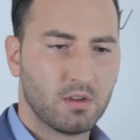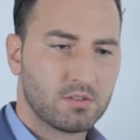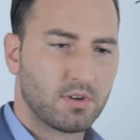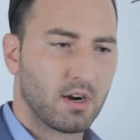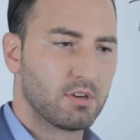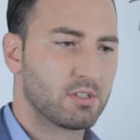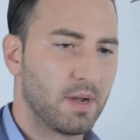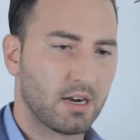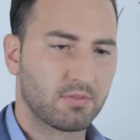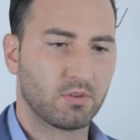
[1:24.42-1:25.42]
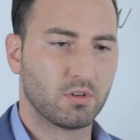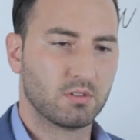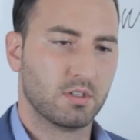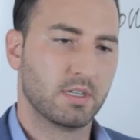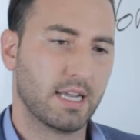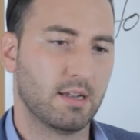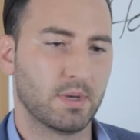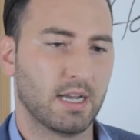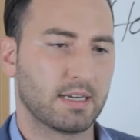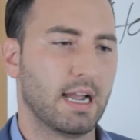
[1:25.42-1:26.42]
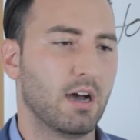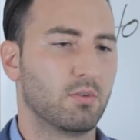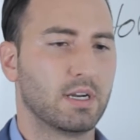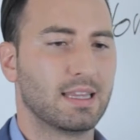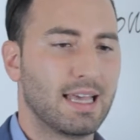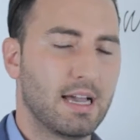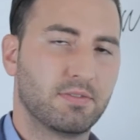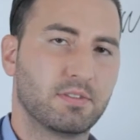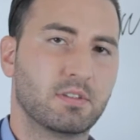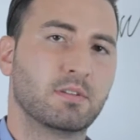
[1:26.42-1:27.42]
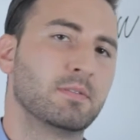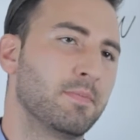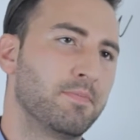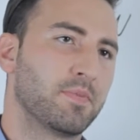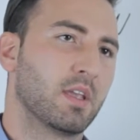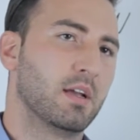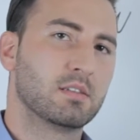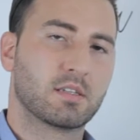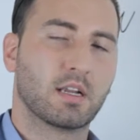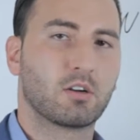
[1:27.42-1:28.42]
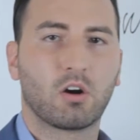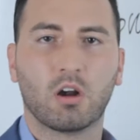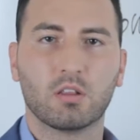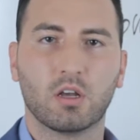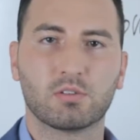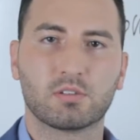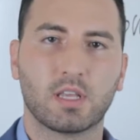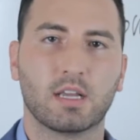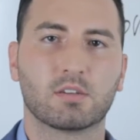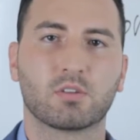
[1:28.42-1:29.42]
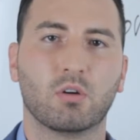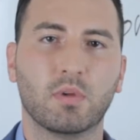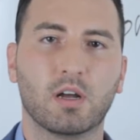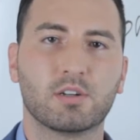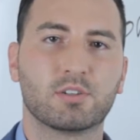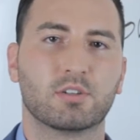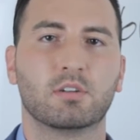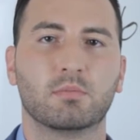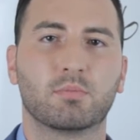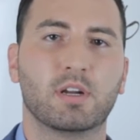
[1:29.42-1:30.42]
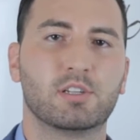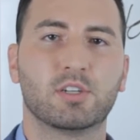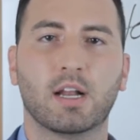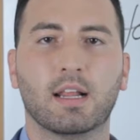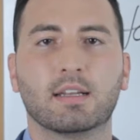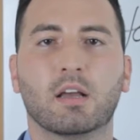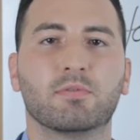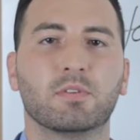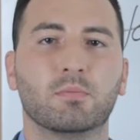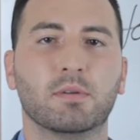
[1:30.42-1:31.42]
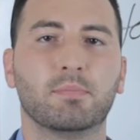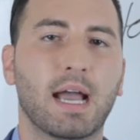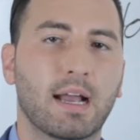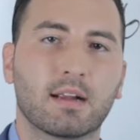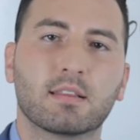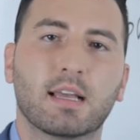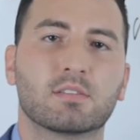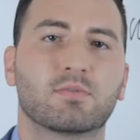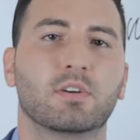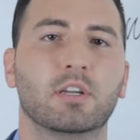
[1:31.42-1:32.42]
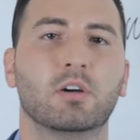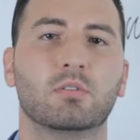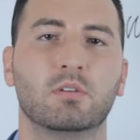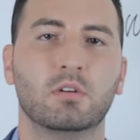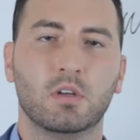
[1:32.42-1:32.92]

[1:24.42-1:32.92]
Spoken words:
It's very respectful. Came back out when he left, said, "Carlos, thanks so much. Appreciate it, I definitely will be back. That's for you."